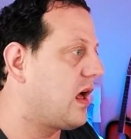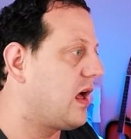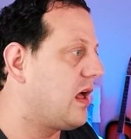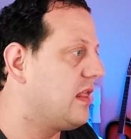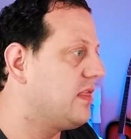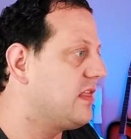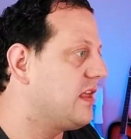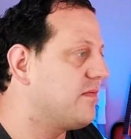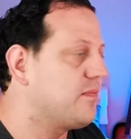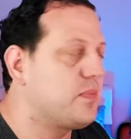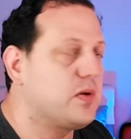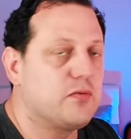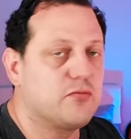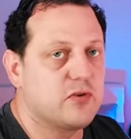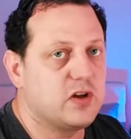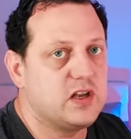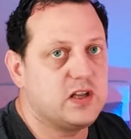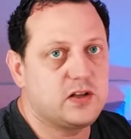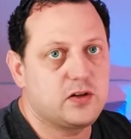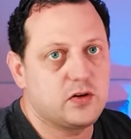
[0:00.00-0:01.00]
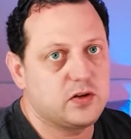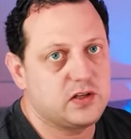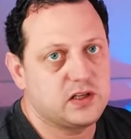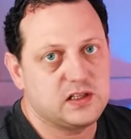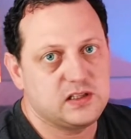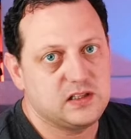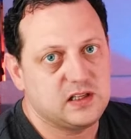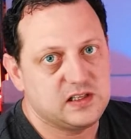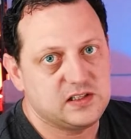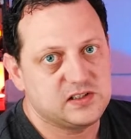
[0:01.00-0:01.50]
They've been really good
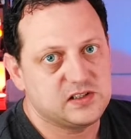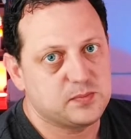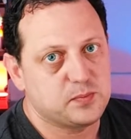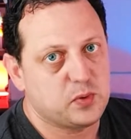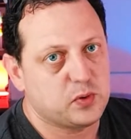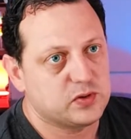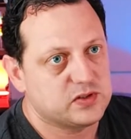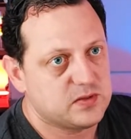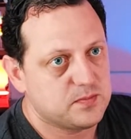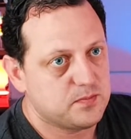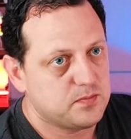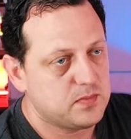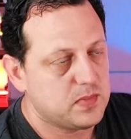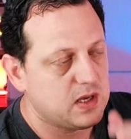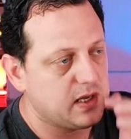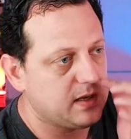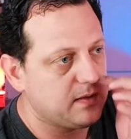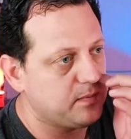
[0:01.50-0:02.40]
in supporting me,